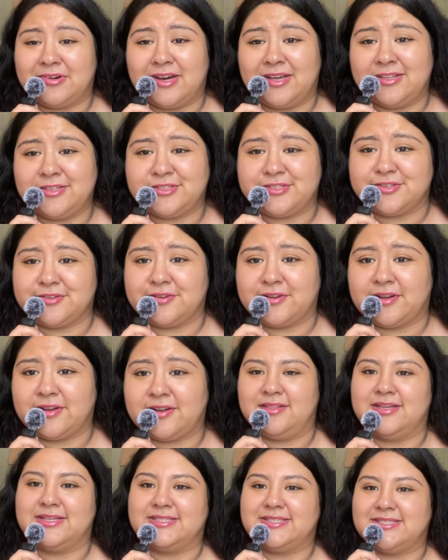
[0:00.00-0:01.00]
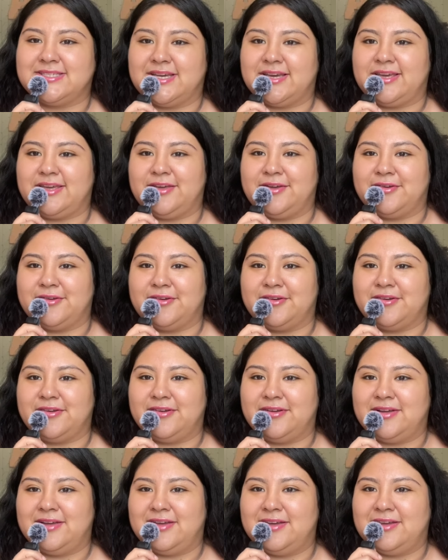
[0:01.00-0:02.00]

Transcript: college student. Let's say you're